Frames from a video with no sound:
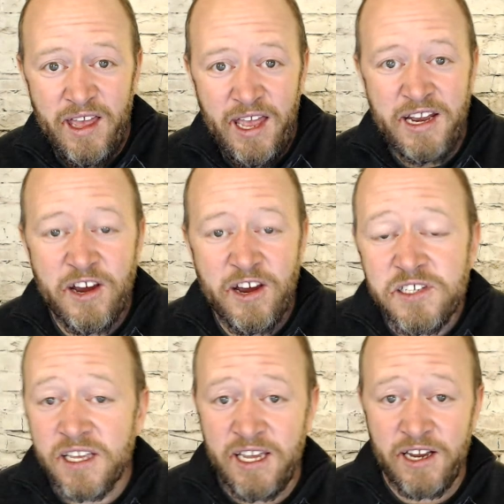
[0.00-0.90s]
And here's
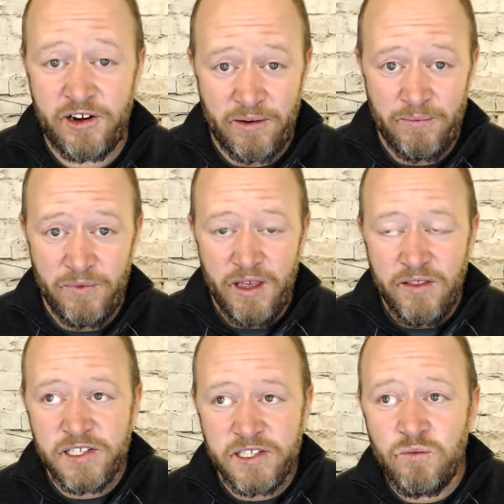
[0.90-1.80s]
the kicker.
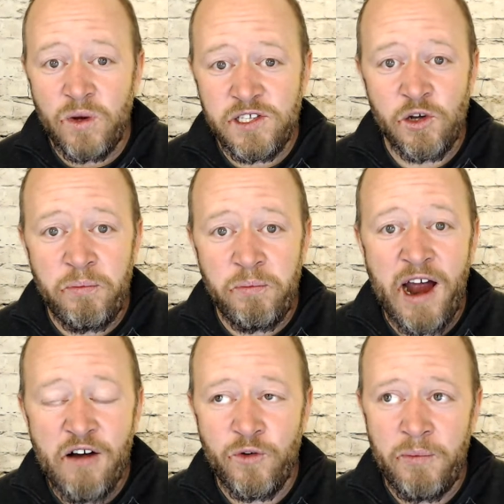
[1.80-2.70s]
This is what's so
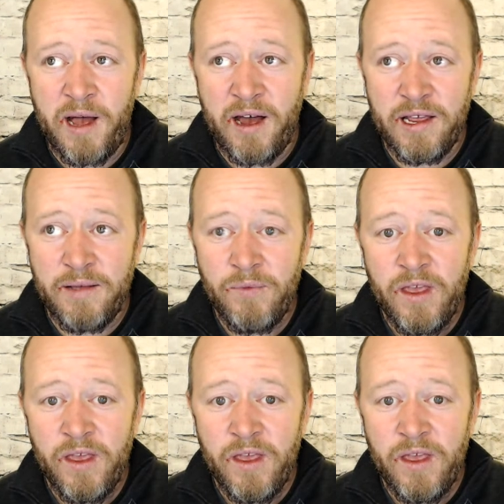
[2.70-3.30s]
powerful about it.